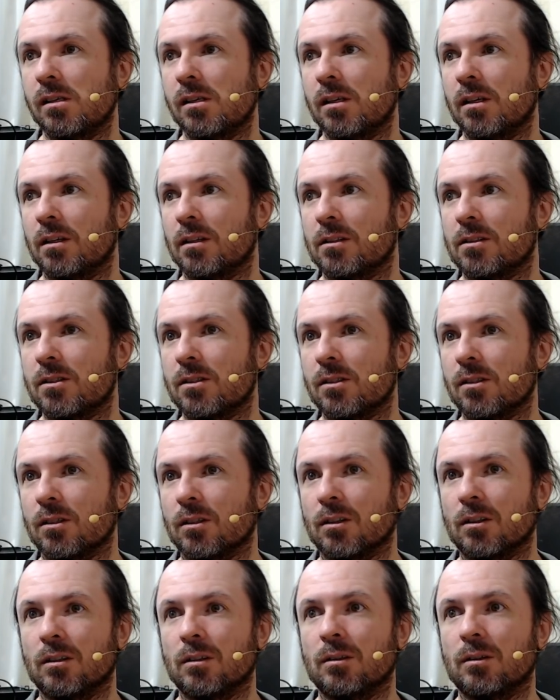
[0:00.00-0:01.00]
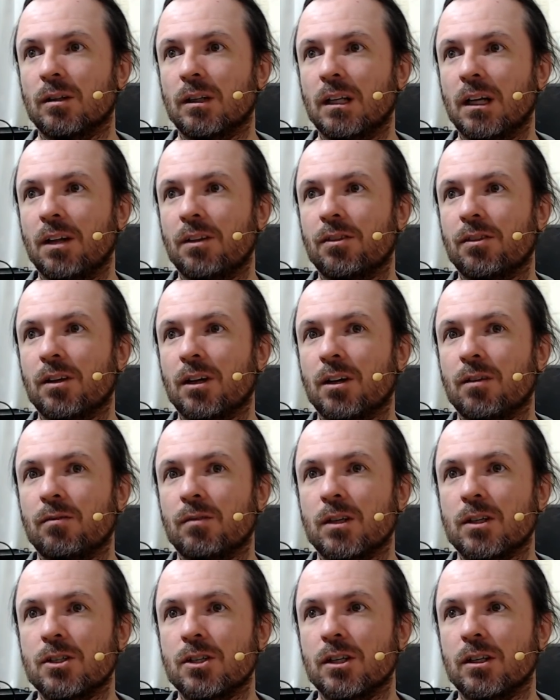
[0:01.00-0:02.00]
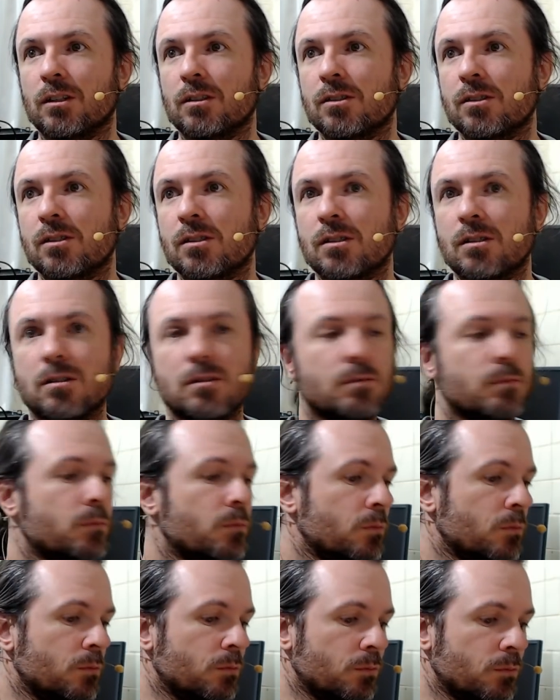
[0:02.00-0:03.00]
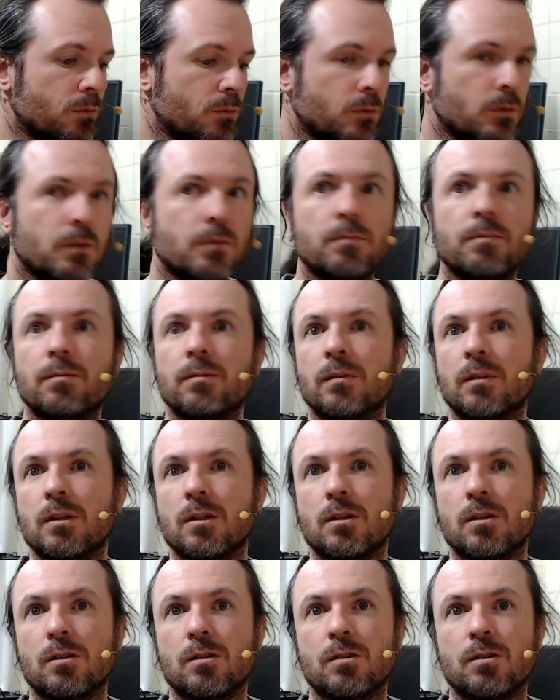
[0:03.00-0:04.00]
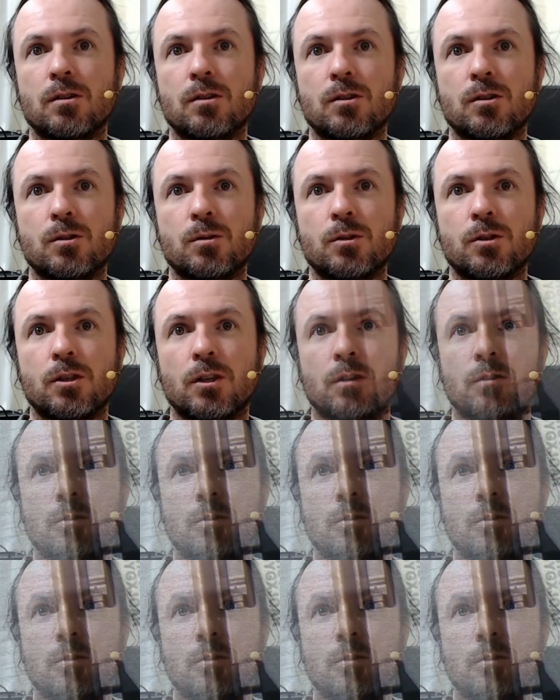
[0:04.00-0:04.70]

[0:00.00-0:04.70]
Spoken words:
Let's see. I can't think of much else. So switch over